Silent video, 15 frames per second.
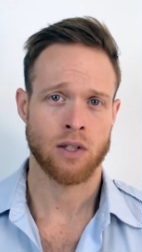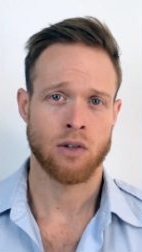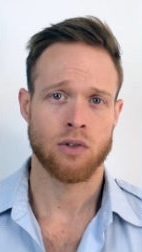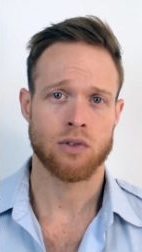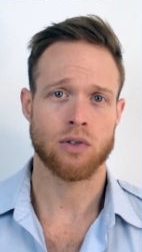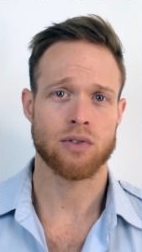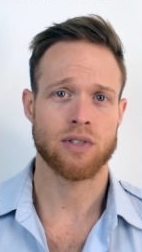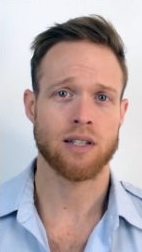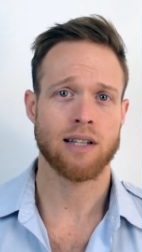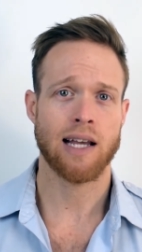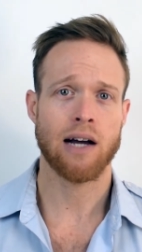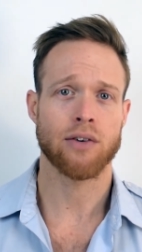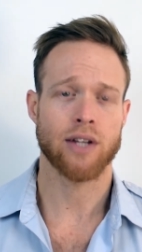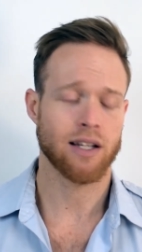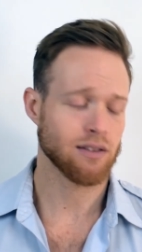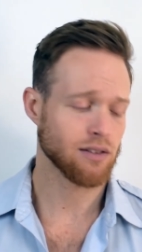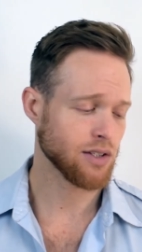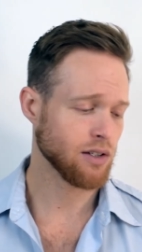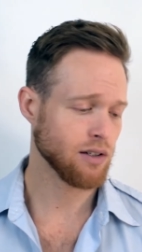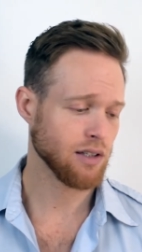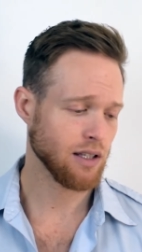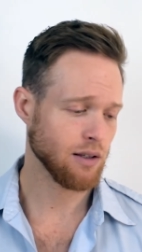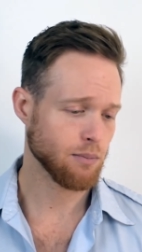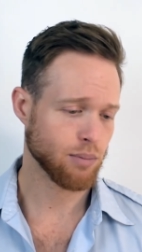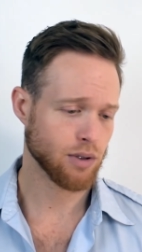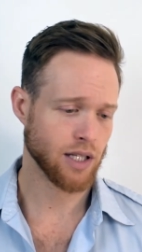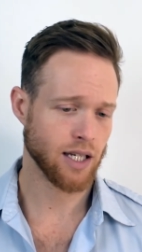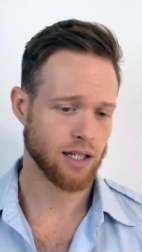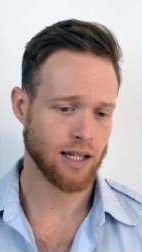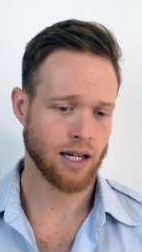So sit down and literally
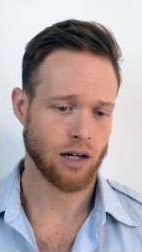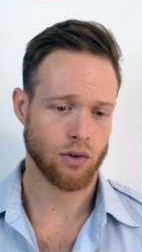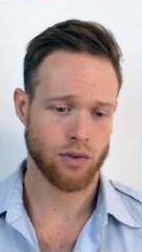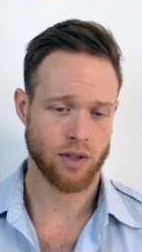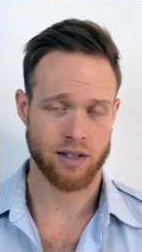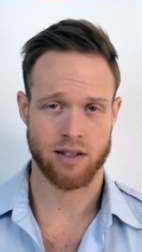plan out, this